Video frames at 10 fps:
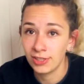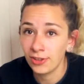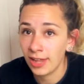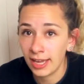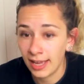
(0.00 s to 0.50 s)

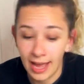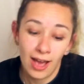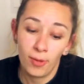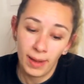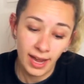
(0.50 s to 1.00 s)
So like,
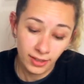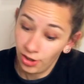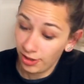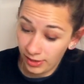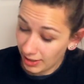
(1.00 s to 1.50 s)
how bad
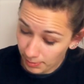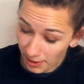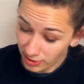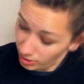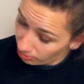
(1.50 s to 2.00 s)
could this
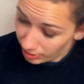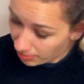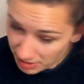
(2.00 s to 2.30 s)
possibly